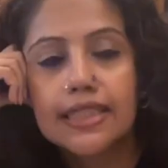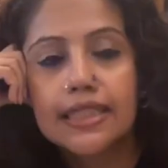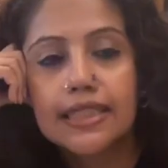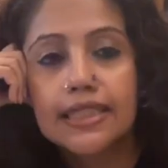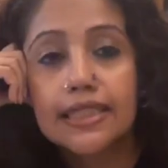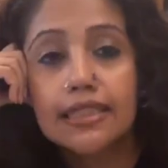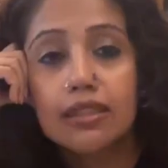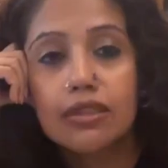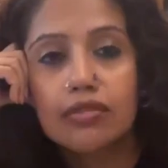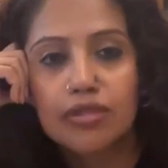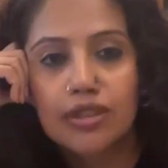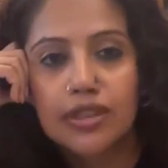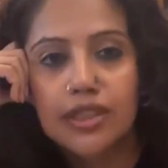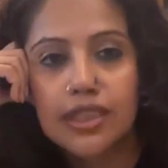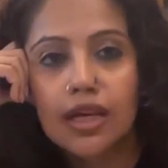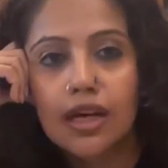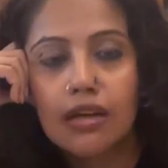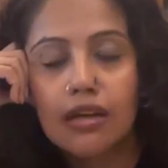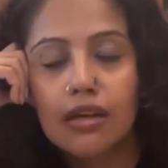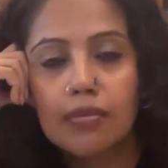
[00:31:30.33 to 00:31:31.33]
easier for
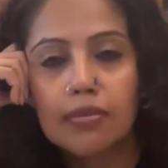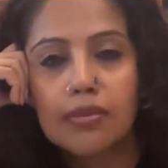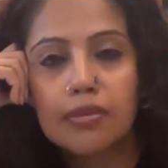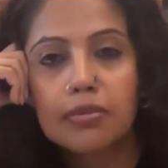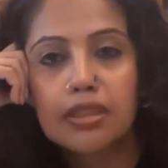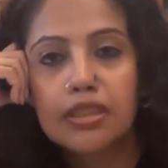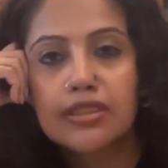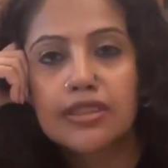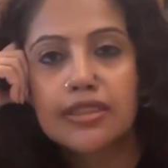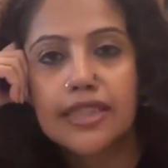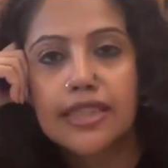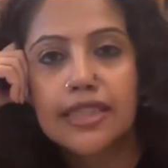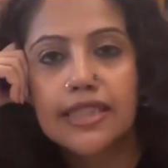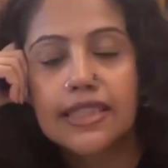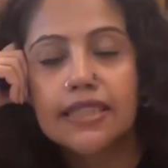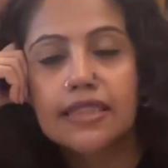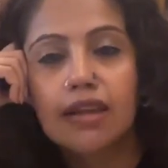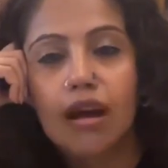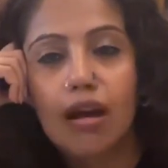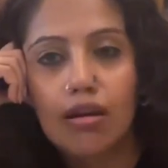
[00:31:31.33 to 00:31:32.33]
startups because they
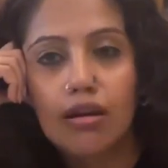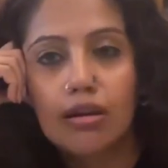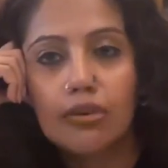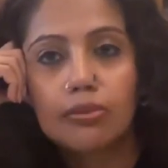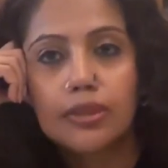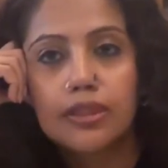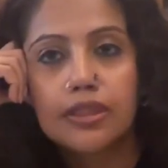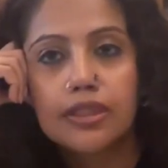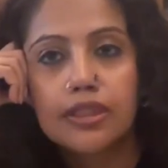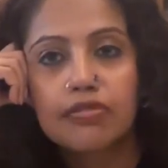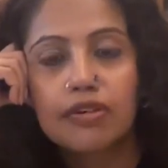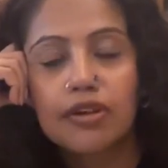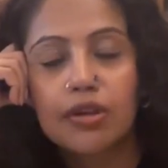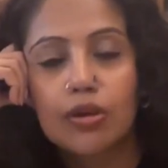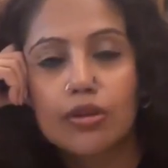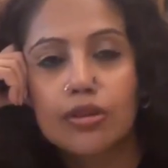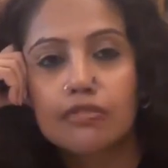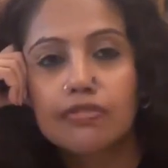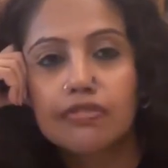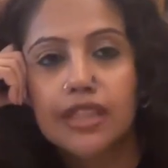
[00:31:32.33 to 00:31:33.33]
start with this
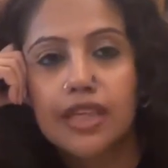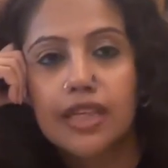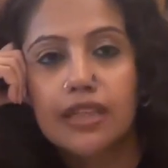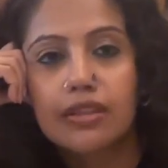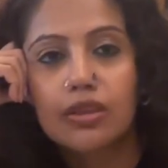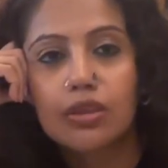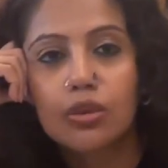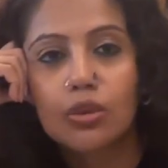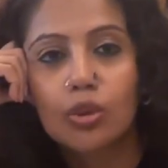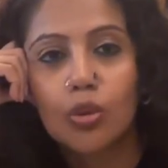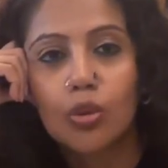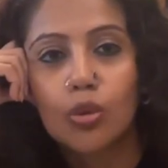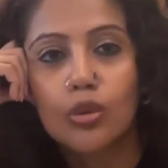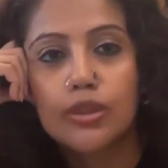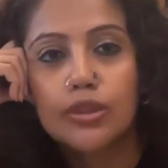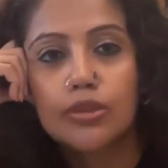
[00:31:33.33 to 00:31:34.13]
philosophy at the core,